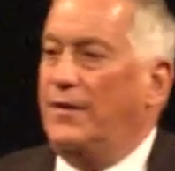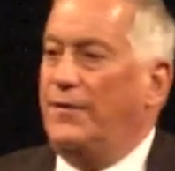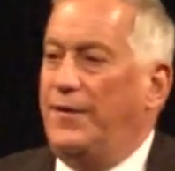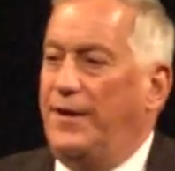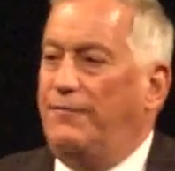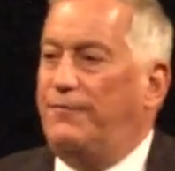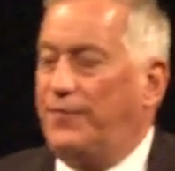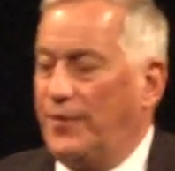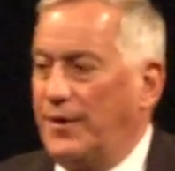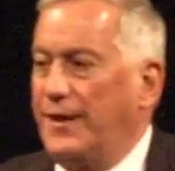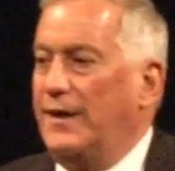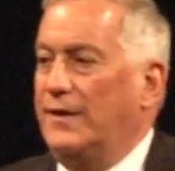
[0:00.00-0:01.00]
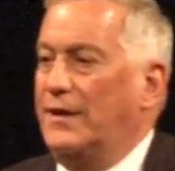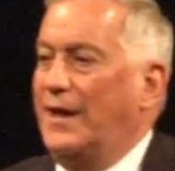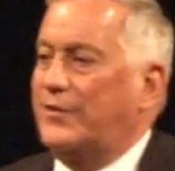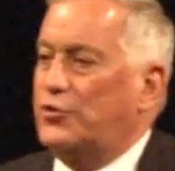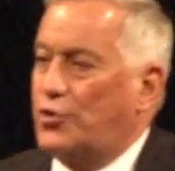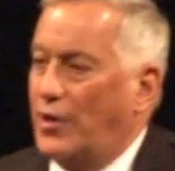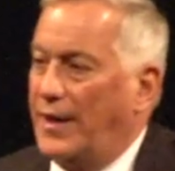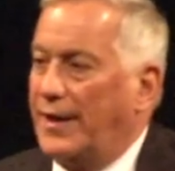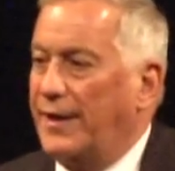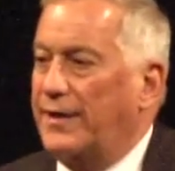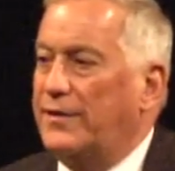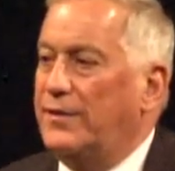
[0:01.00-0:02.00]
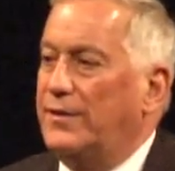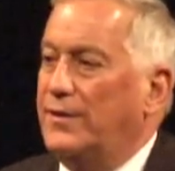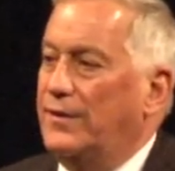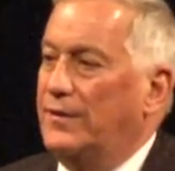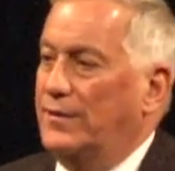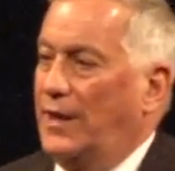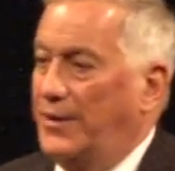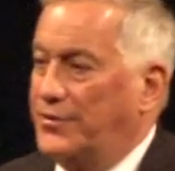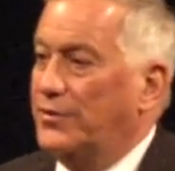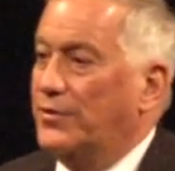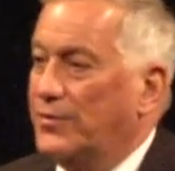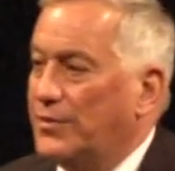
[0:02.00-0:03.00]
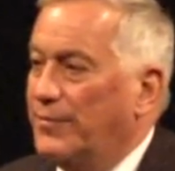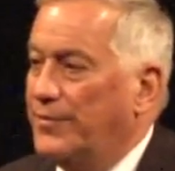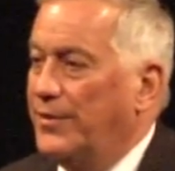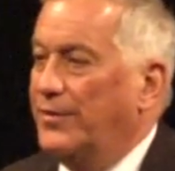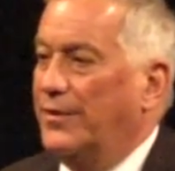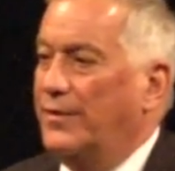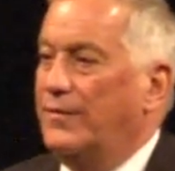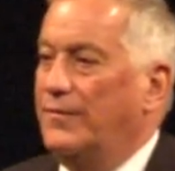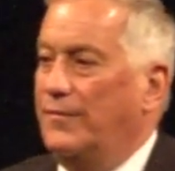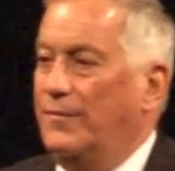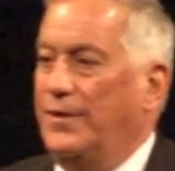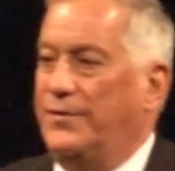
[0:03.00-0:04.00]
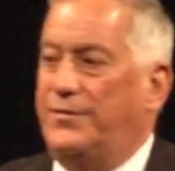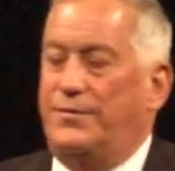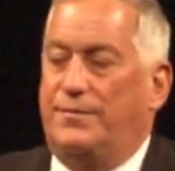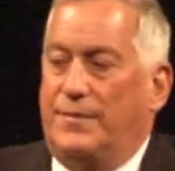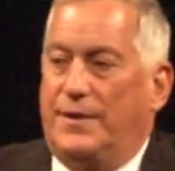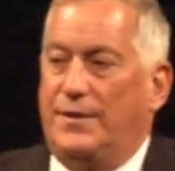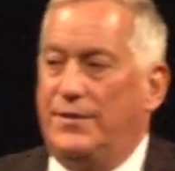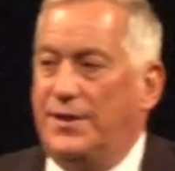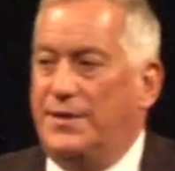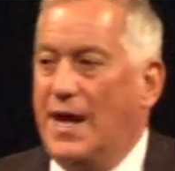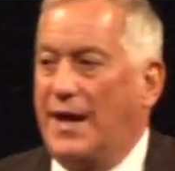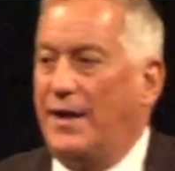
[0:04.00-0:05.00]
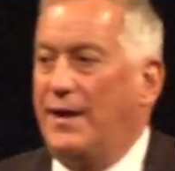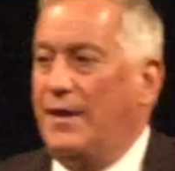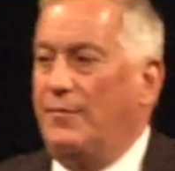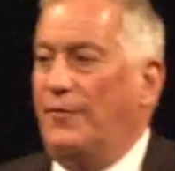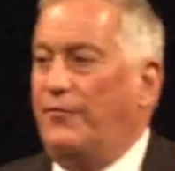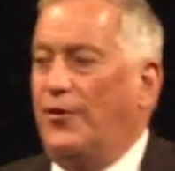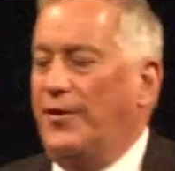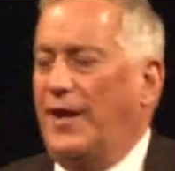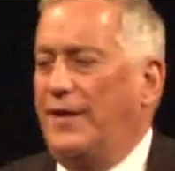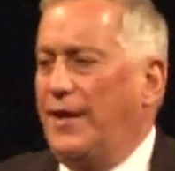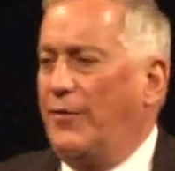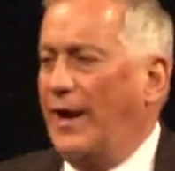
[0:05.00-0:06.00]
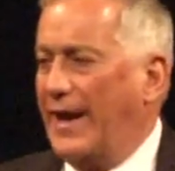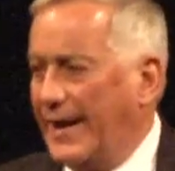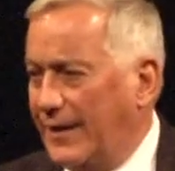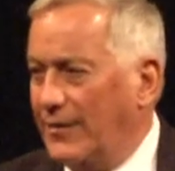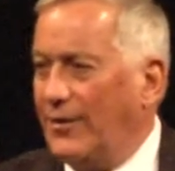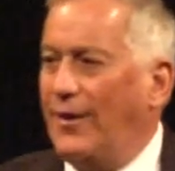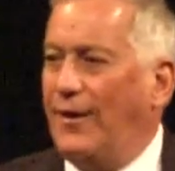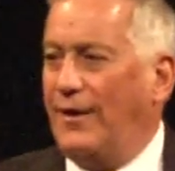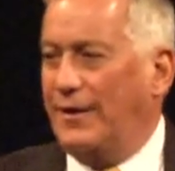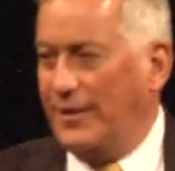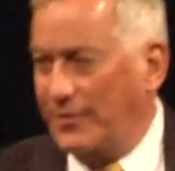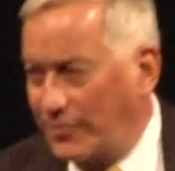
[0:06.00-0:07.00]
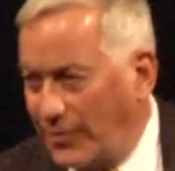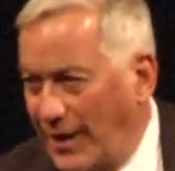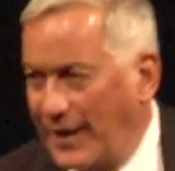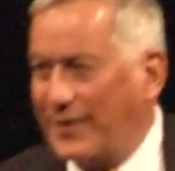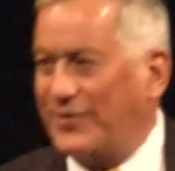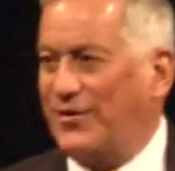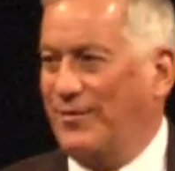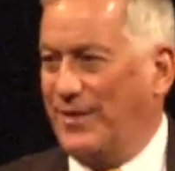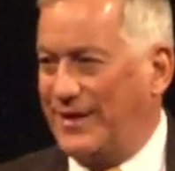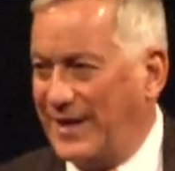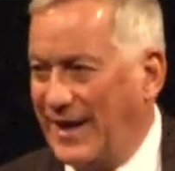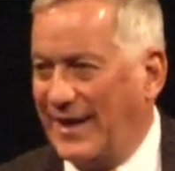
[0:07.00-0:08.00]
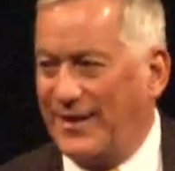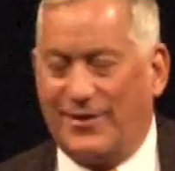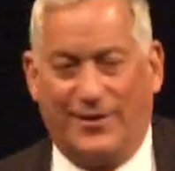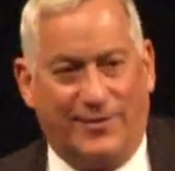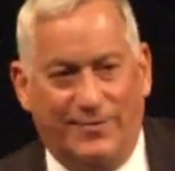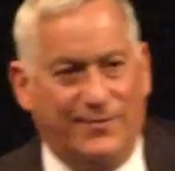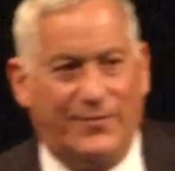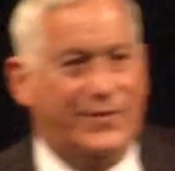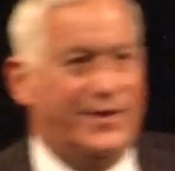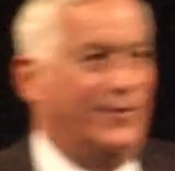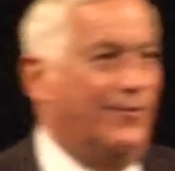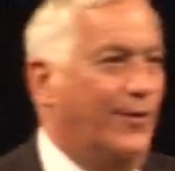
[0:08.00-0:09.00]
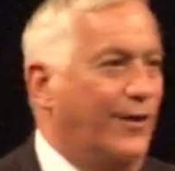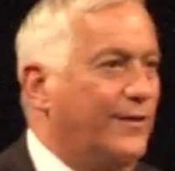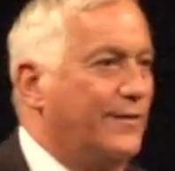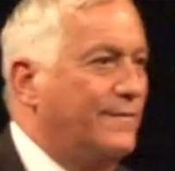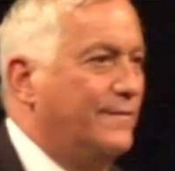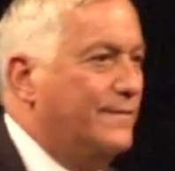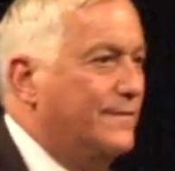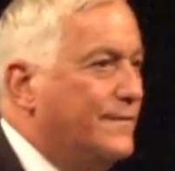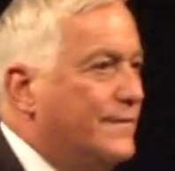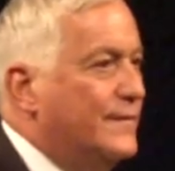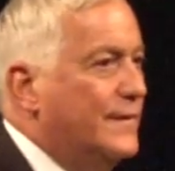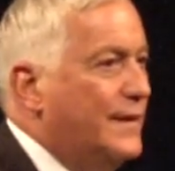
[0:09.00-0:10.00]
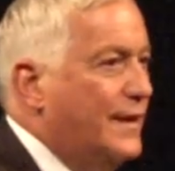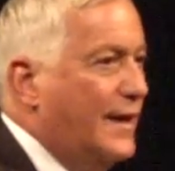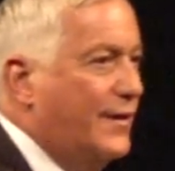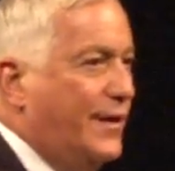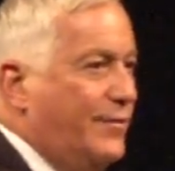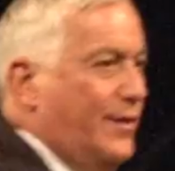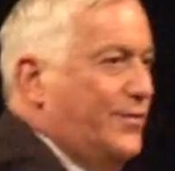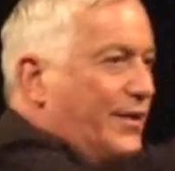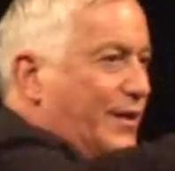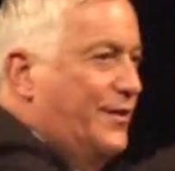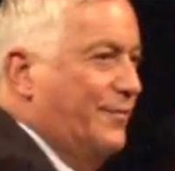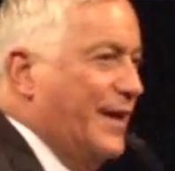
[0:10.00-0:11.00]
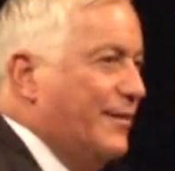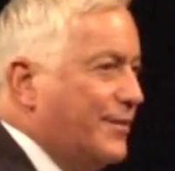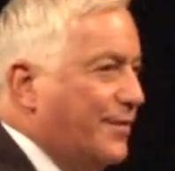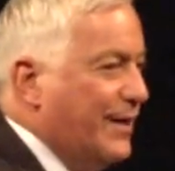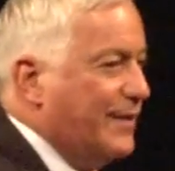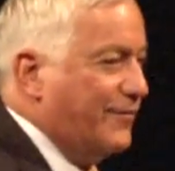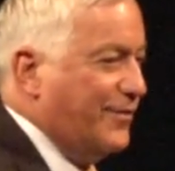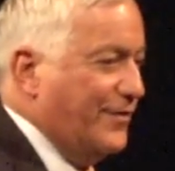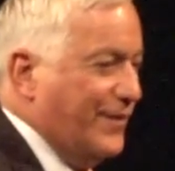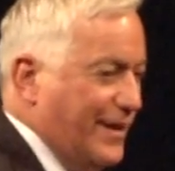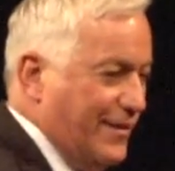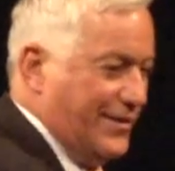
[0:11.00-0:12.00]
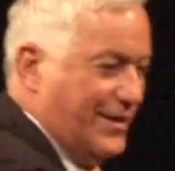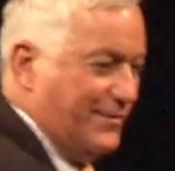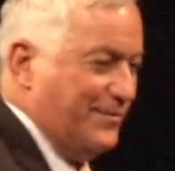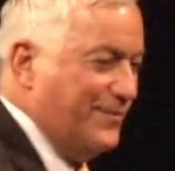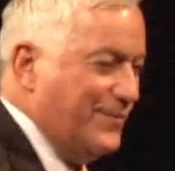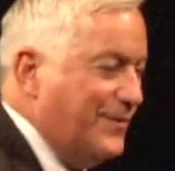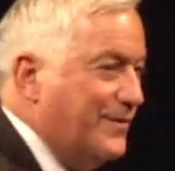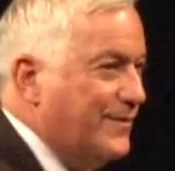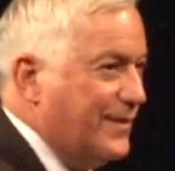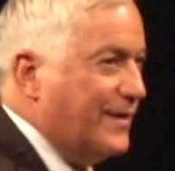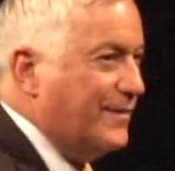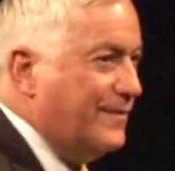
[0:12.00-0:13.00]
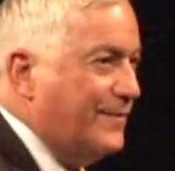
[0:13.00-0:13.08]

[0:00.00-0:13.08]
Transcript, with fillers: the fully electronic logical computer, which did not, before then they were analog and cranks and mechanical, didn't work. I think we said the man with the microphone there and then, yeah.